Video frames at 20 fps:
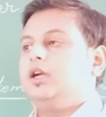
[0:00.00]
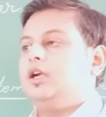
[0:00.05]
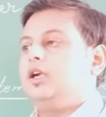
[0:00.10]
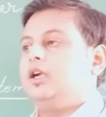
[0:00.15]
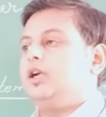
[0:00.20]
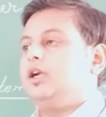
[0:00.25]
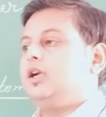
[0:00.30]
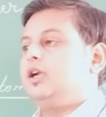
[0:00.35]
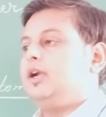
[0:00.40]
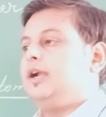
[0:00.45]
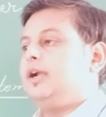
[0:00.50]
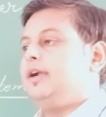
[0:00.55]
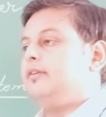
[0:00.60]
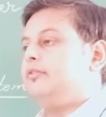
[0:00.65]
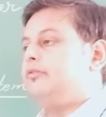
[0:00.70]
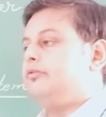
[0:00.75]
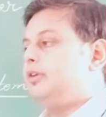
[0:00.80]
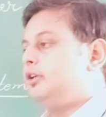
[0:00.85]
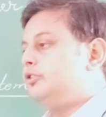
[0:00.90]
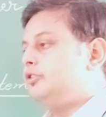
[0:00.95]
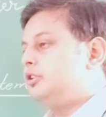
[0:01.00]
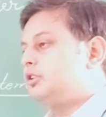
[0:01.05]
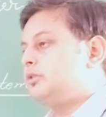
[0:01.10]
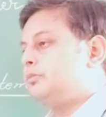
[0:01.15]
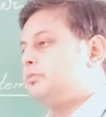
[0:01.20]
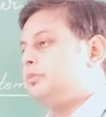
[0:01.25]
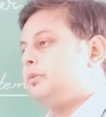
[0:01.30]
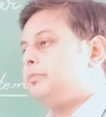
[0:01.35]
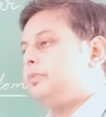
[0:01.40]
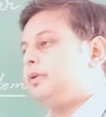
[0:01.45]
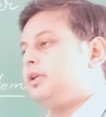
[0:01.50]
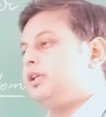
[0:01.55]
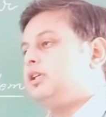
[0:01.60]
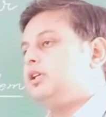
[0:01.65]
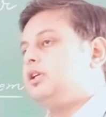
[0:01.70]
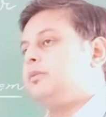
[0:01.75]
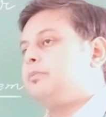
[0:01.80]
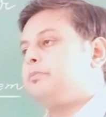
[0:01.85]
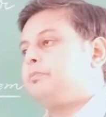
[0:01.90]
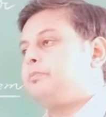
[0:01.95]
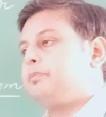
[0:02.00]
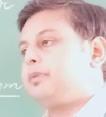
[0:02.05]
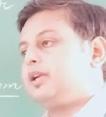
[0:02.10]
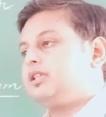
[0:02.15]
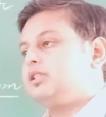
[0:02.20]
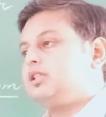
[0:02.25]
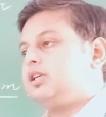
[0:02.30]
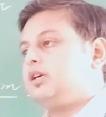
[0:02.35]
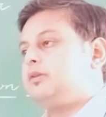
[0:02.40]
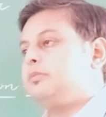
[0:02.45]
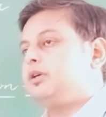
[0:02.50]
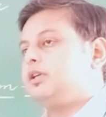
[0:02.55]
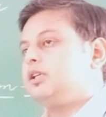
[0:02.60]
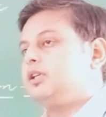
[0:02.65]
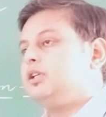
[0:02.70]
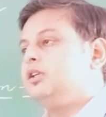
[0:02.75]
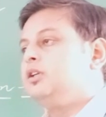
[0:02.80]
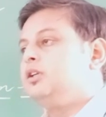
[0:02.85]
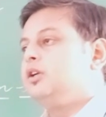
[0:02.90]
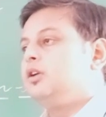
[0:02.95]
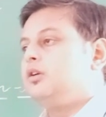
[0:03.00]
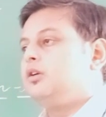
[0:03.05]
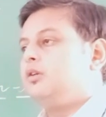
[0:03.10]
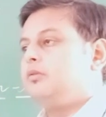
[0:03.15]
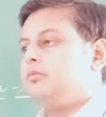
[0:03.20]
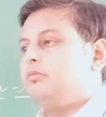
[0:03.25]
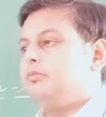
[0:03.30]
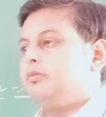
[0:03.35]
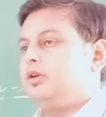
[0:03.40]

and when you simply press that button,